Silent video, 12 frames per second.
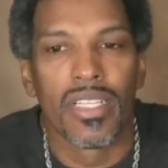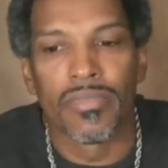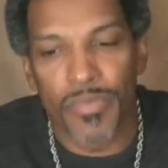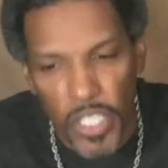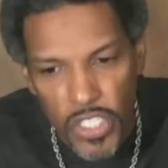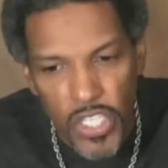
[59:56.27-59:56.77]

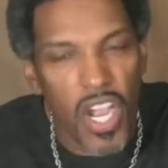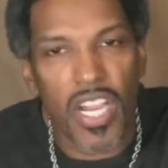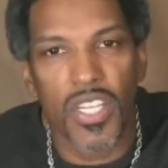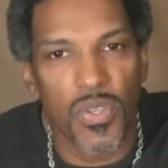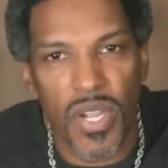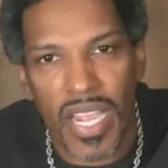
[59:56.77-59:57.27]
You're
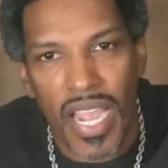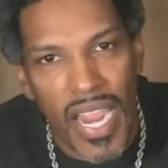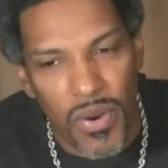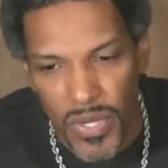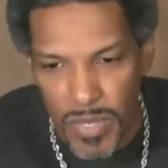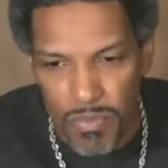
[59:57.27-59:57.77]
talking to a guy
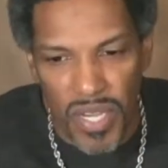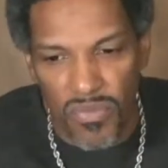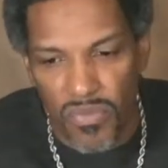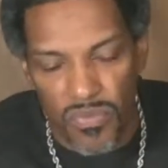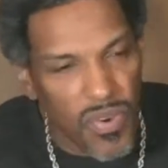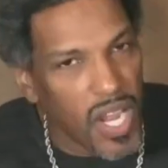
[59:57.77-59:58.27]
who has been
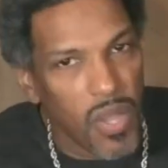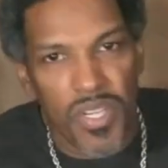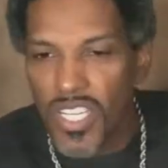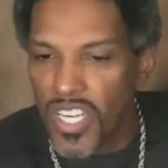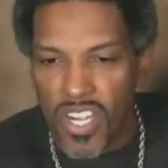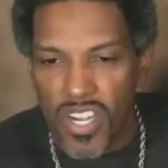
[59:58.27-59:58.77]
following
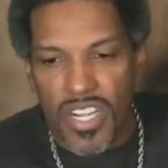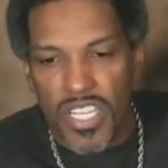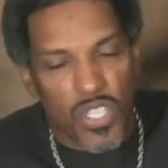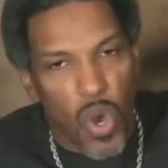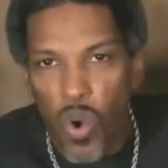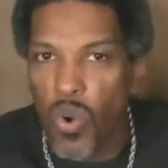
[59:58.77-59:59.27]
the current his
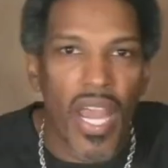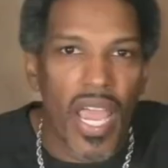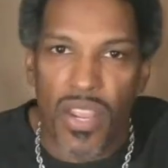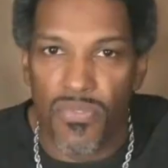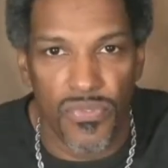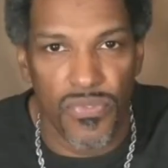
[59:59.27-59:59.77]
whole
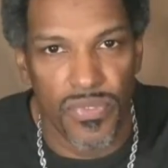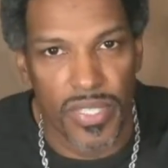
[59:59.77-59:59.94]
life.